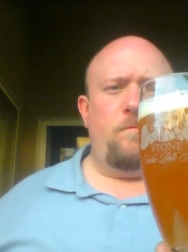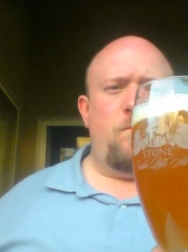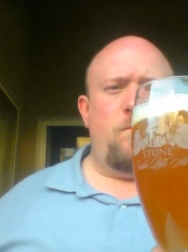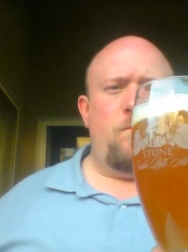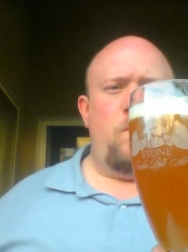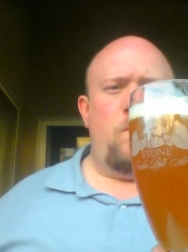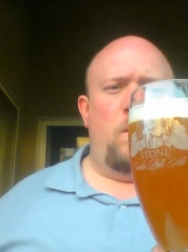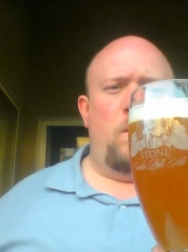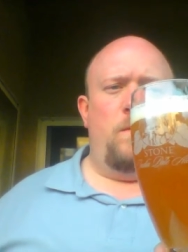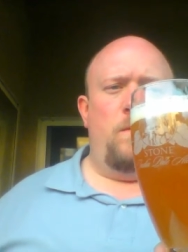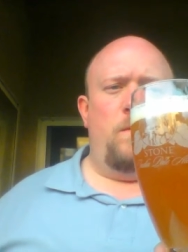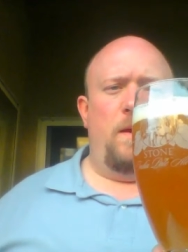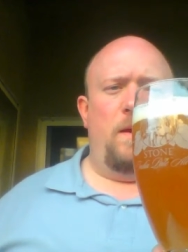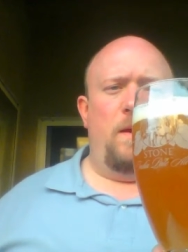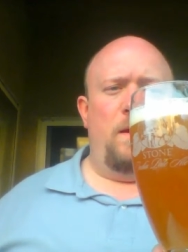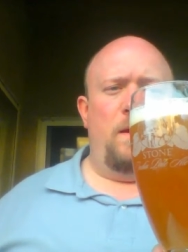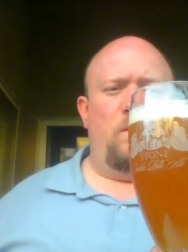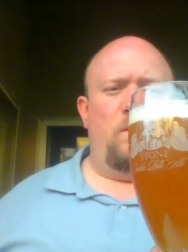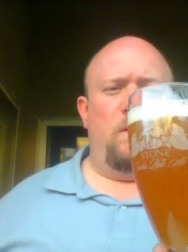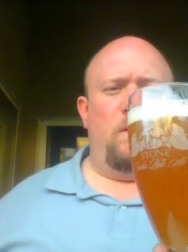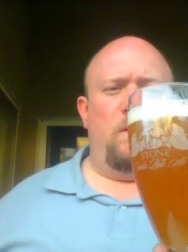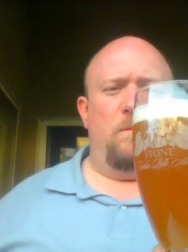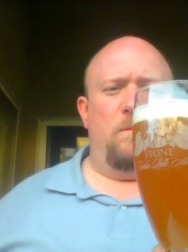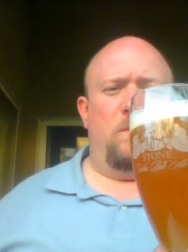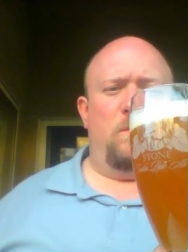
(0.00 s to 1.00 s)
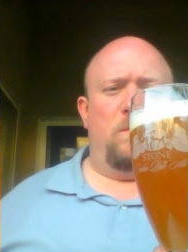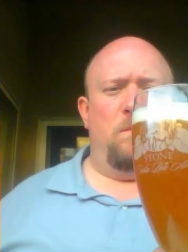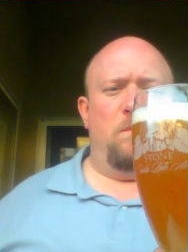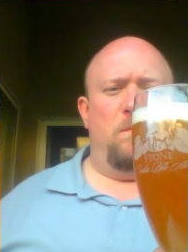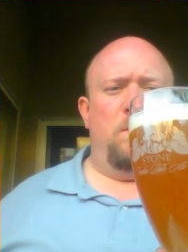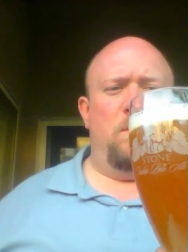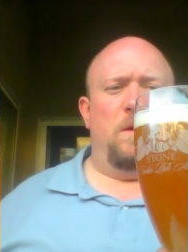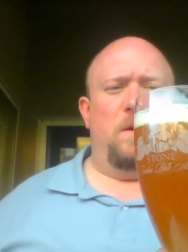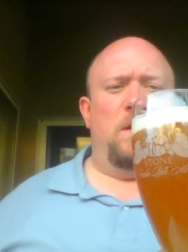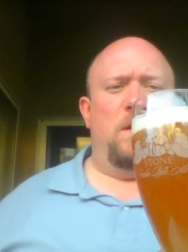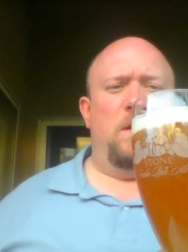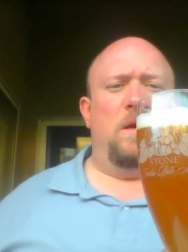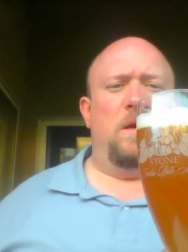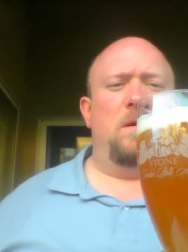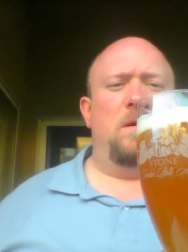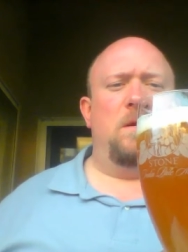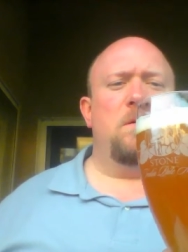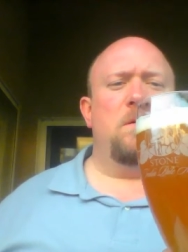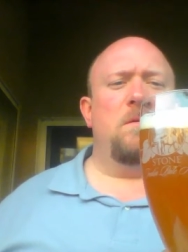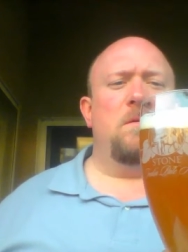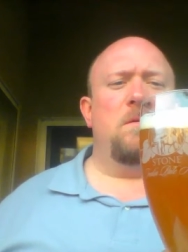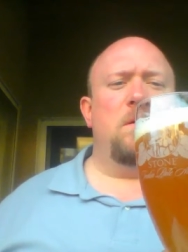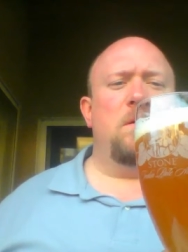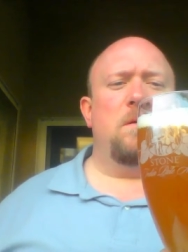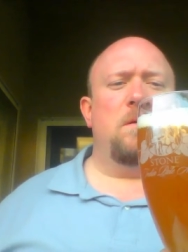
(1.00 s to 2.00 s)
The head seems to be
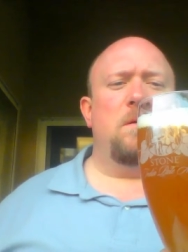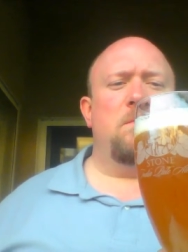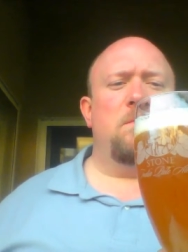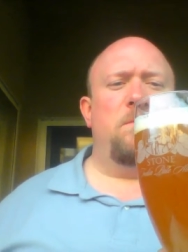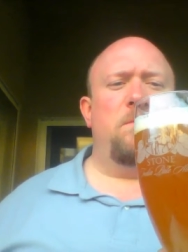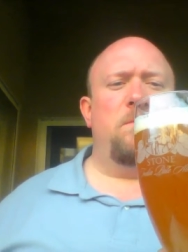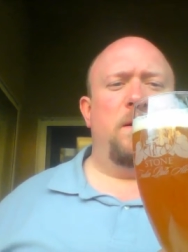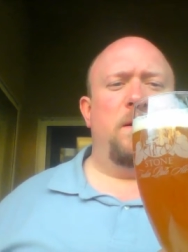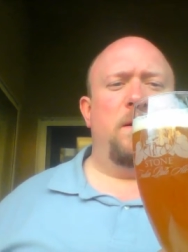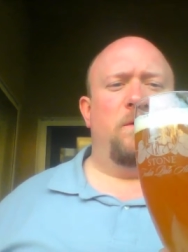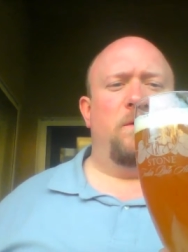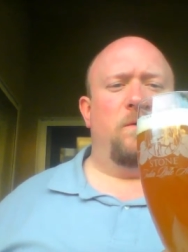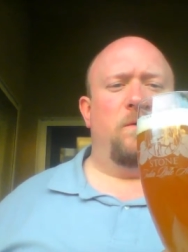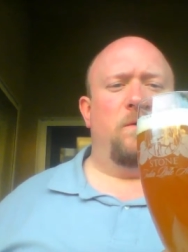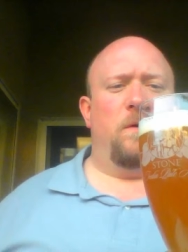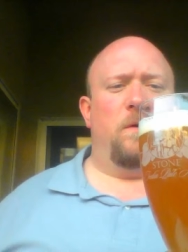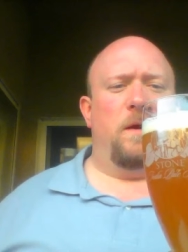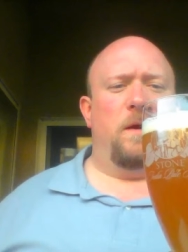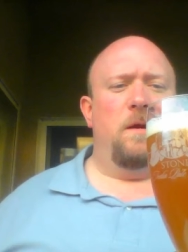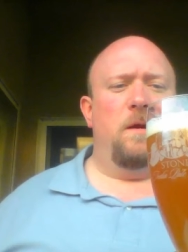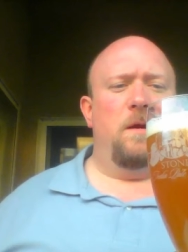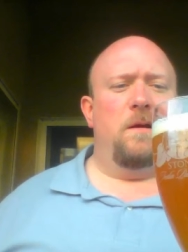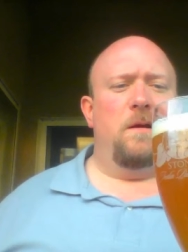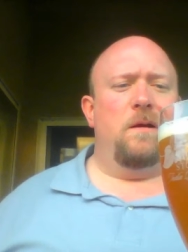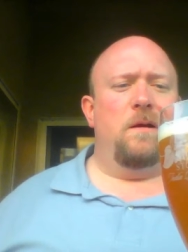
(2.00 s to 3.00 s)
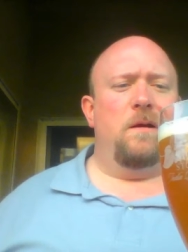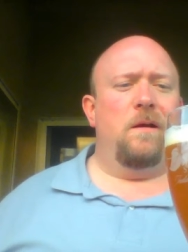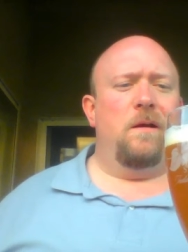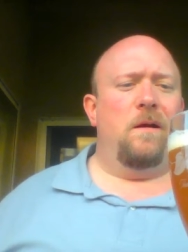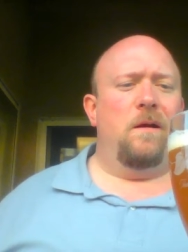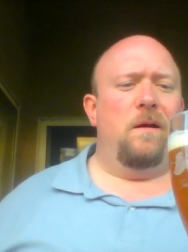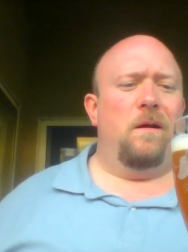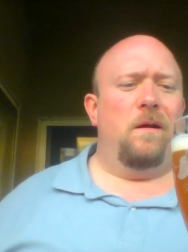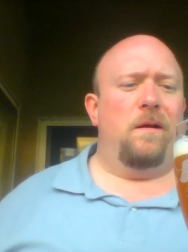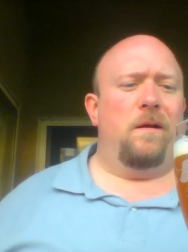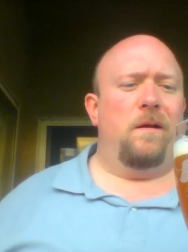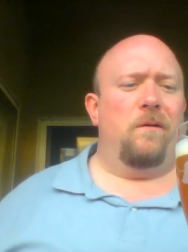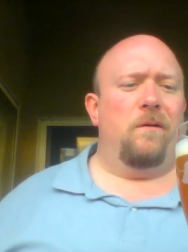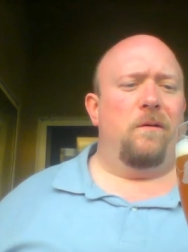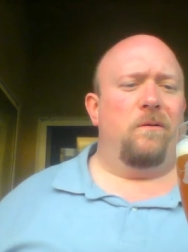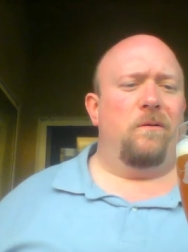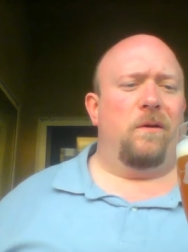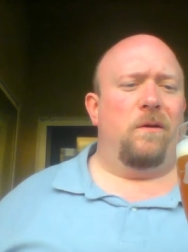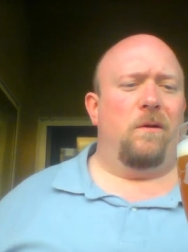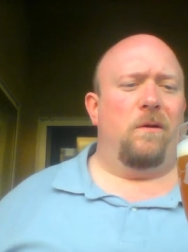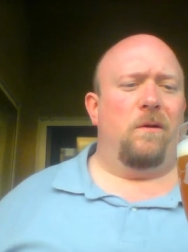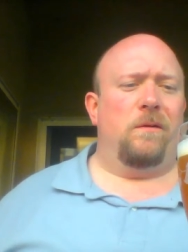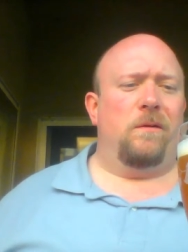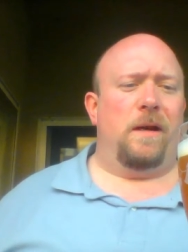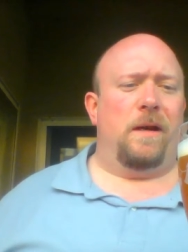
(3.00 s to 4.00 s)
pretty sturdy. I don't see
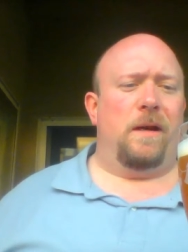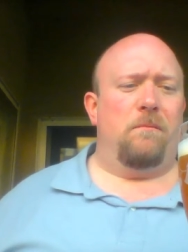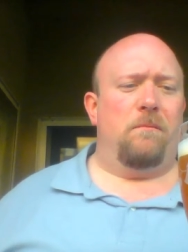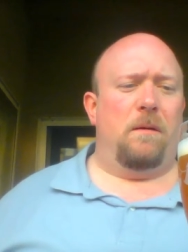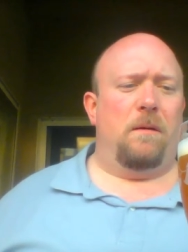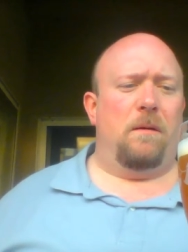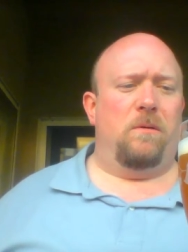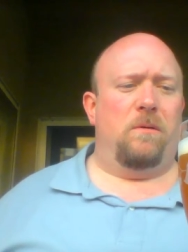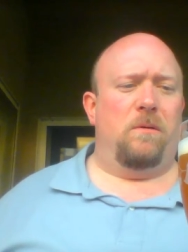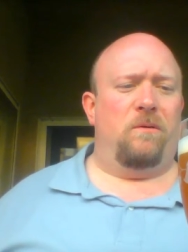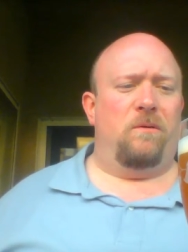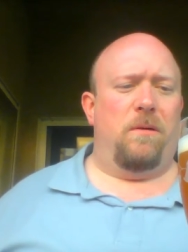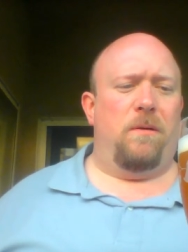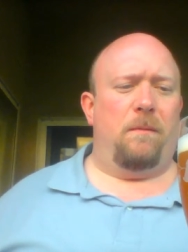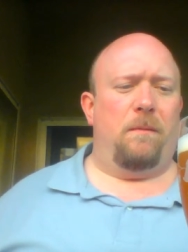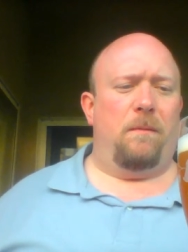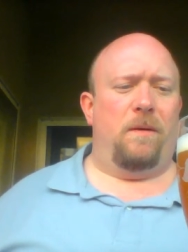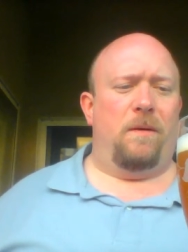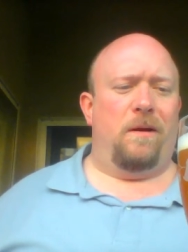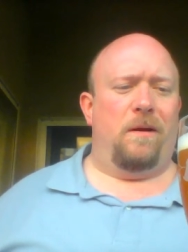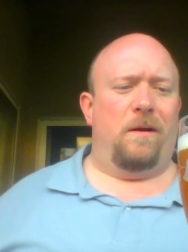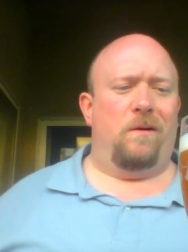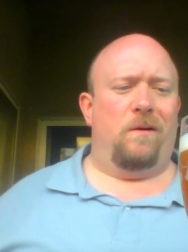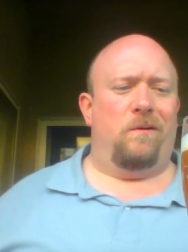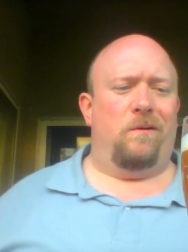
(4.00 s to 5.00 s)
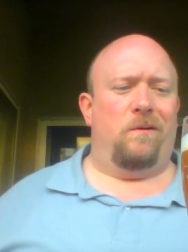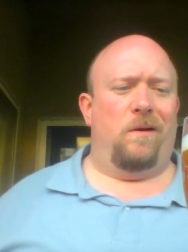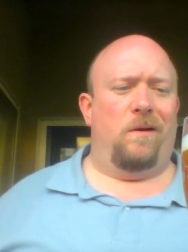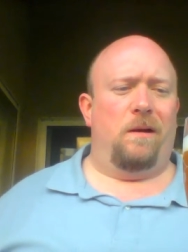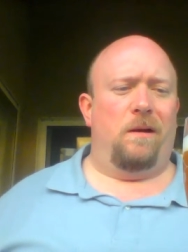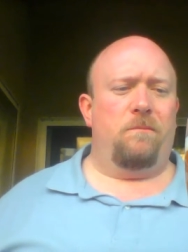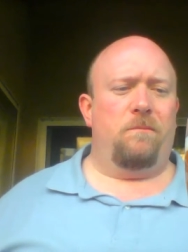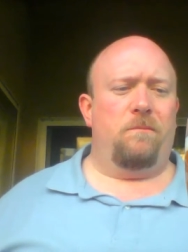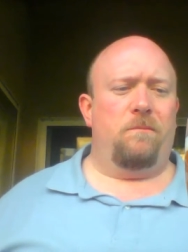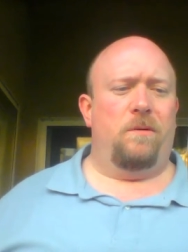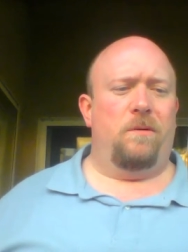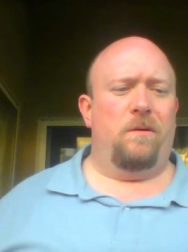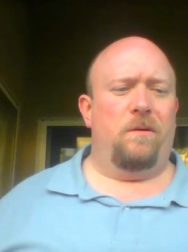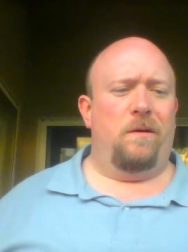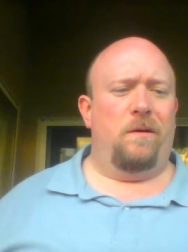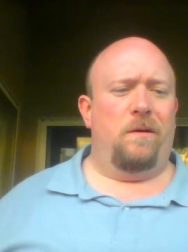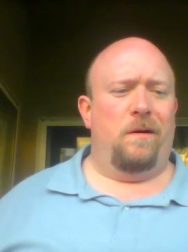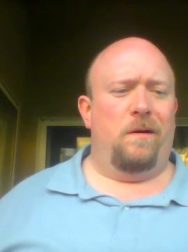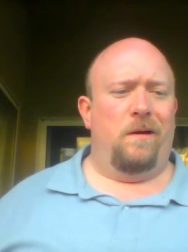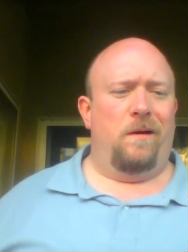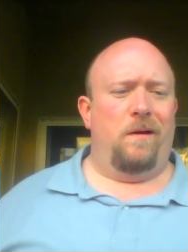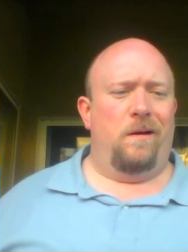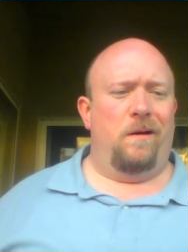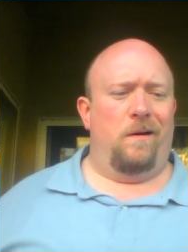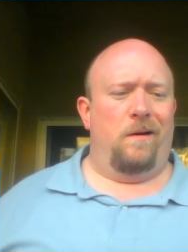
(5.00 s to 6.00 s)
a whole lot of bubbles popping on top.
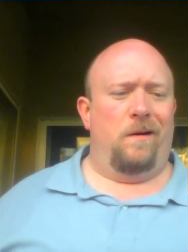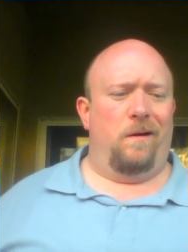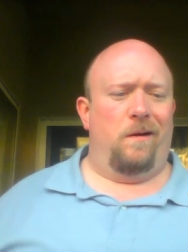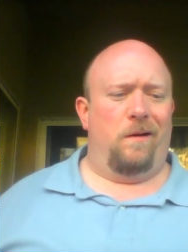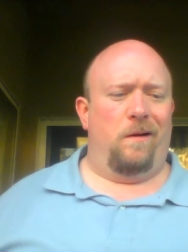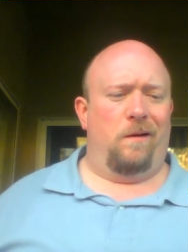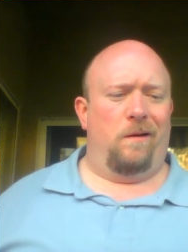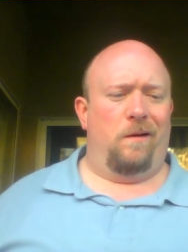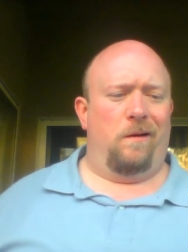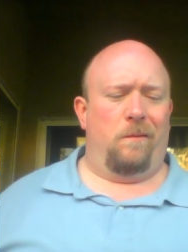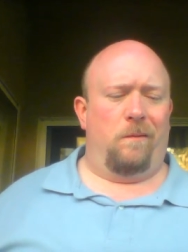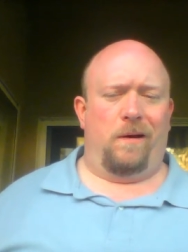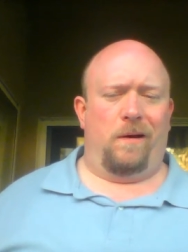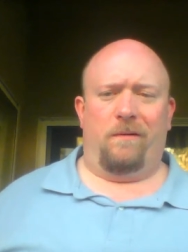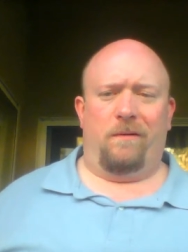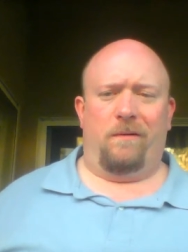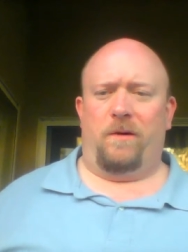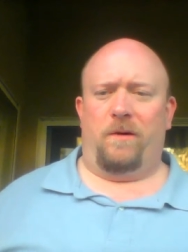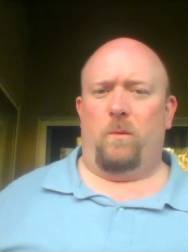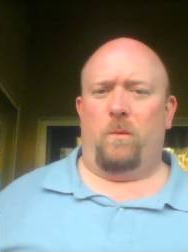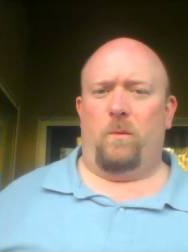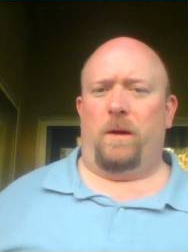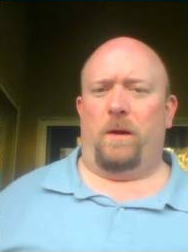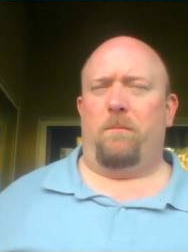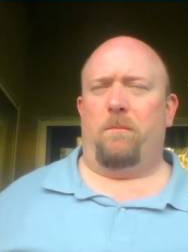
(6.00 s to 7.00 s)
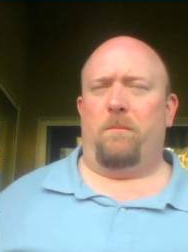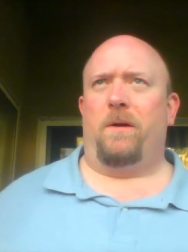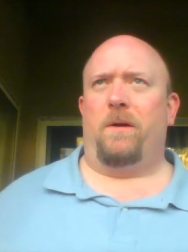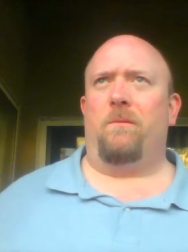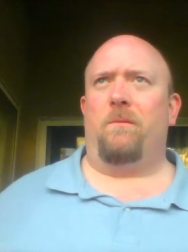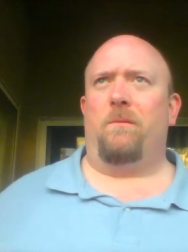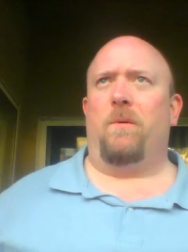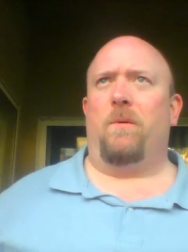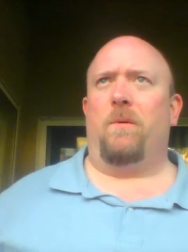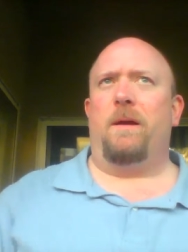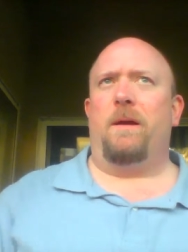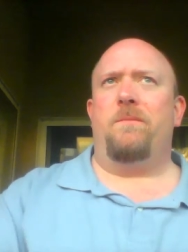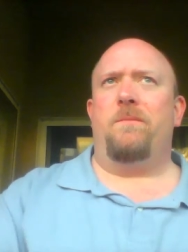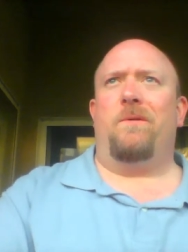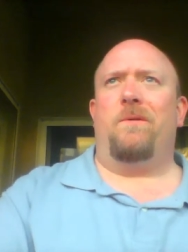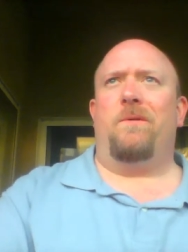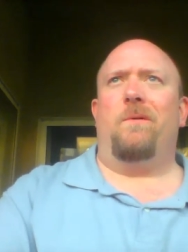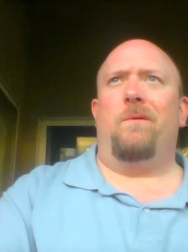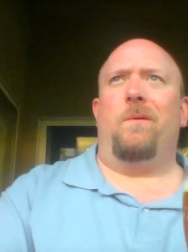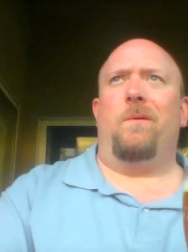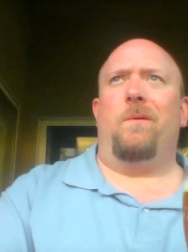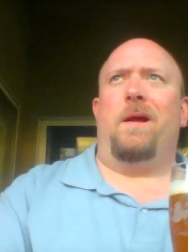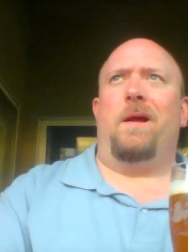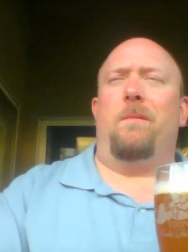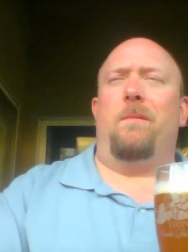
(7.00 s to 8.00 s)
I'm going to give it a quick beard wipe, see
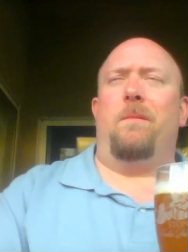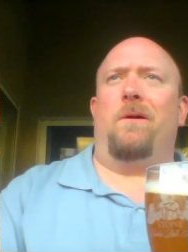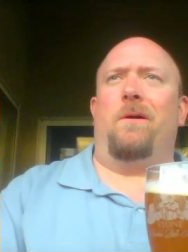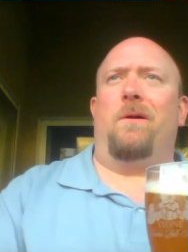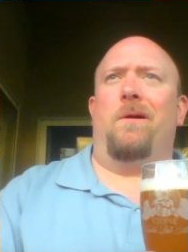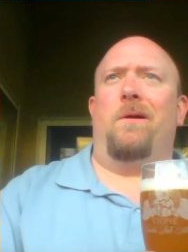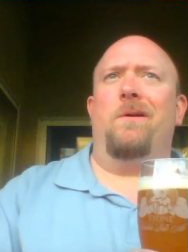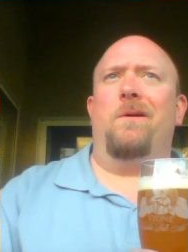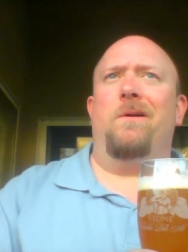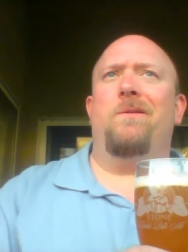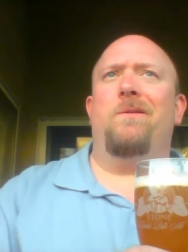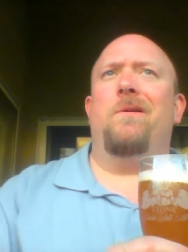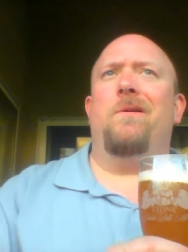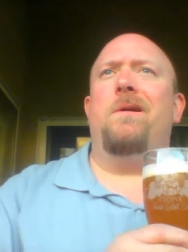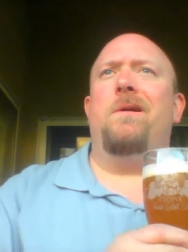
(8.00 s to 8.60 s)
what we come across.